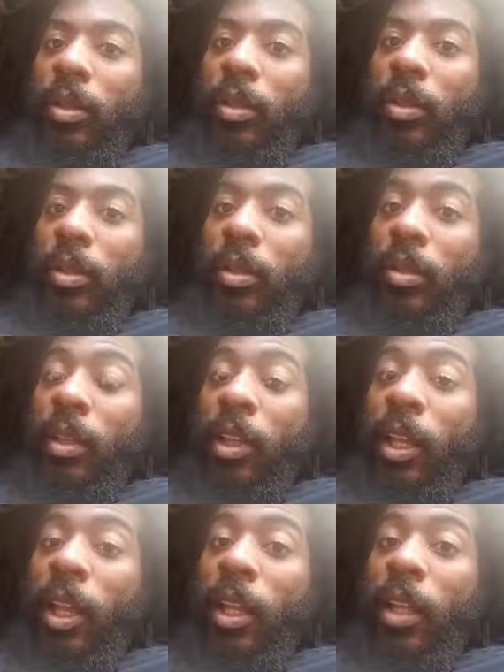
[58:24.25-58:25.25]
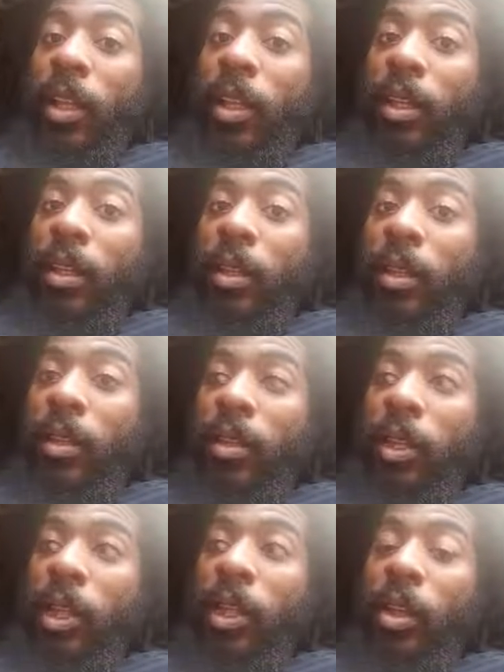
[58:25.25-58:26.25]
to not
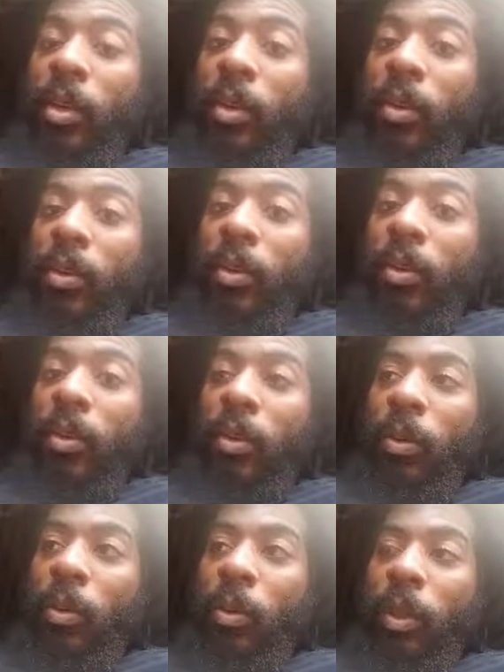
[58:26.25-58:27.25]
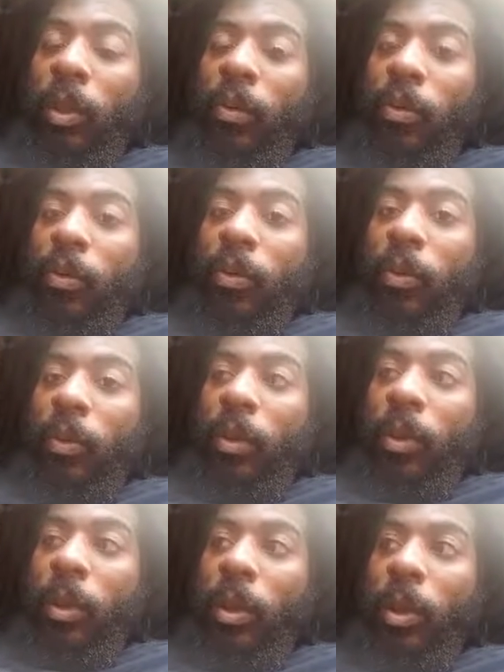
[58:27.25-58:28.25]
deal with
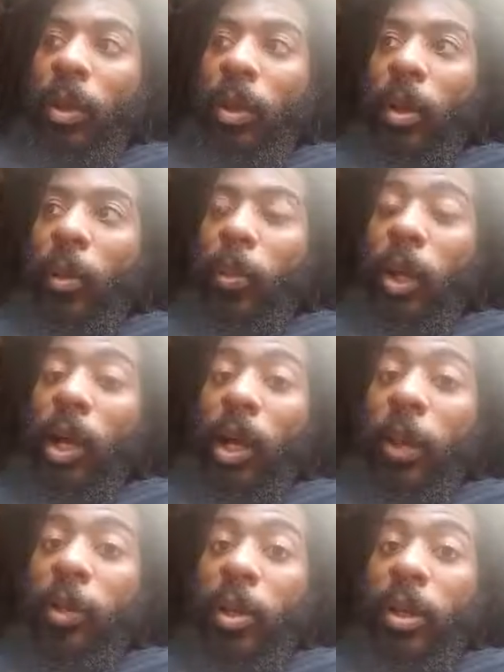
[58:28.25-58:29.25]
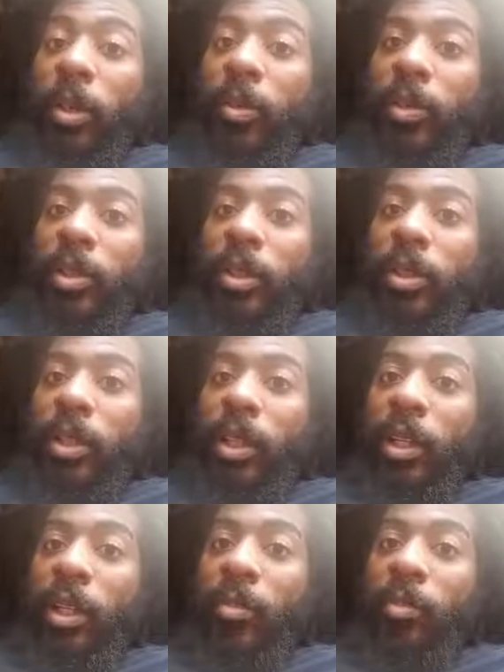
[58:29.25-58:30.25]
pop-ups
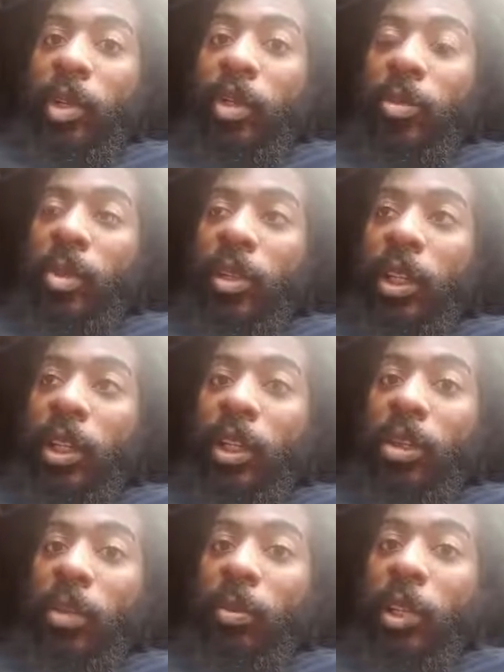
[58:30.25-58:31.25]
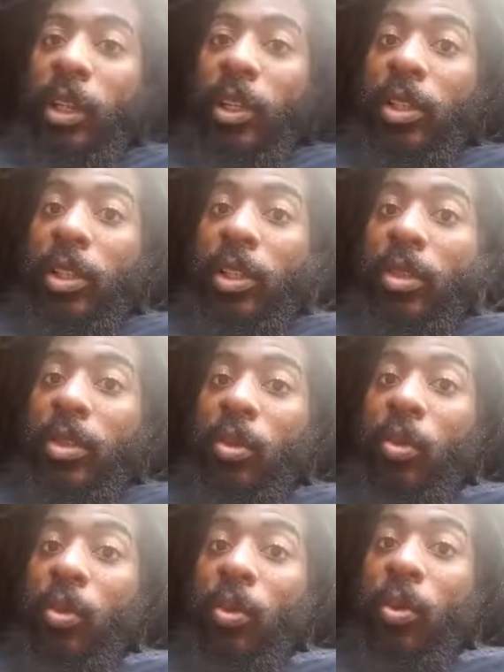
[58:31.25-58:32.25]
and people thinking your mansion is
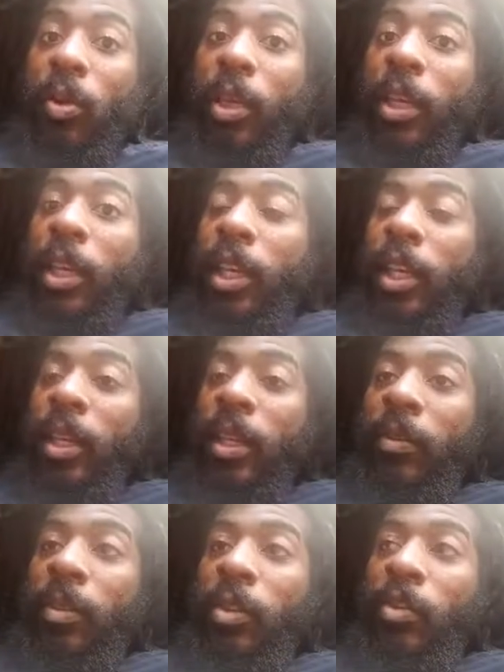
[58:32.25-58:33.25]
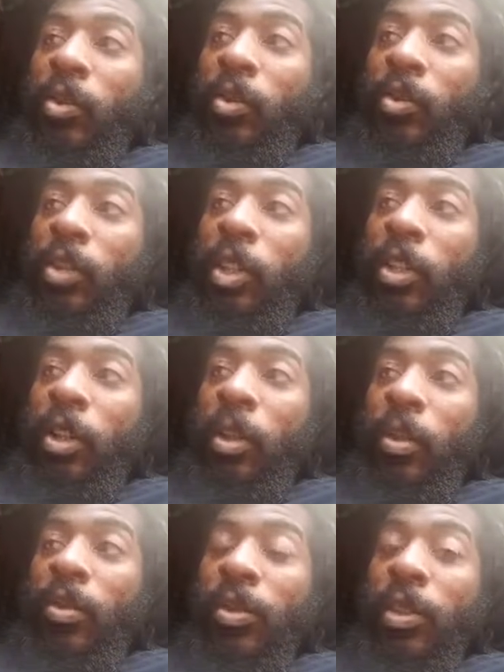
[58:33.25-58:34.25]
cool, even if you be your
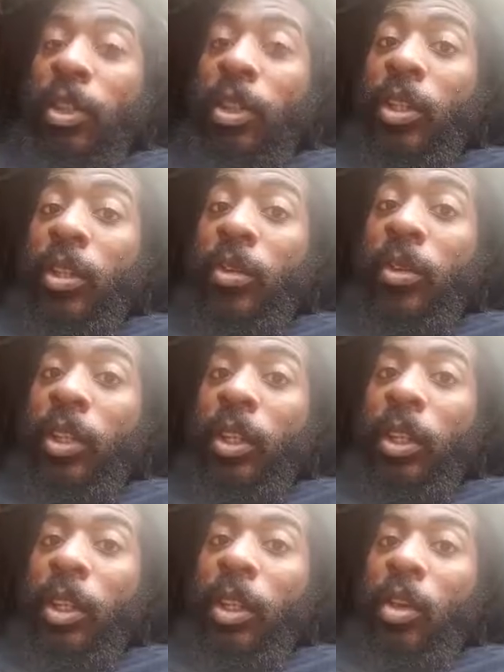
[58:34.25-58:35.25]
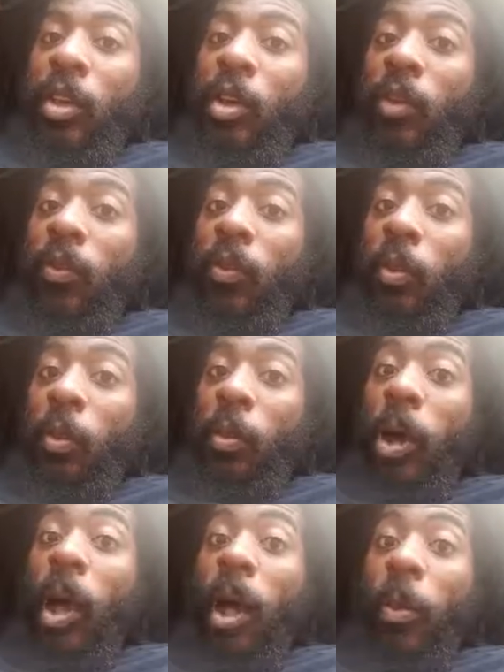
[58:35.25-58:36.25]
own security for
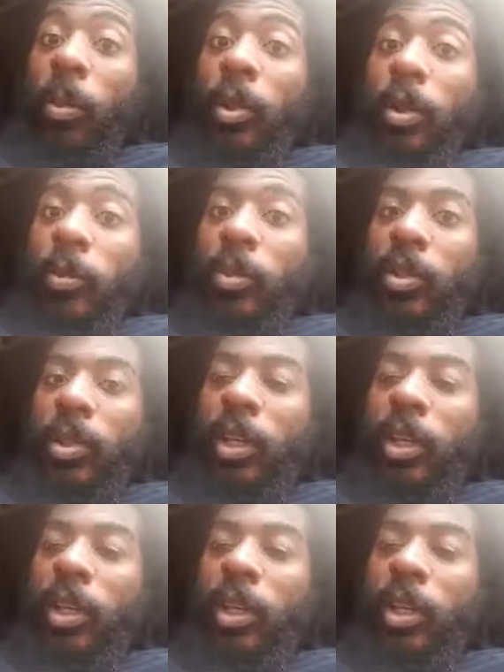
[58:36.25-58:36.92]
pop-ups.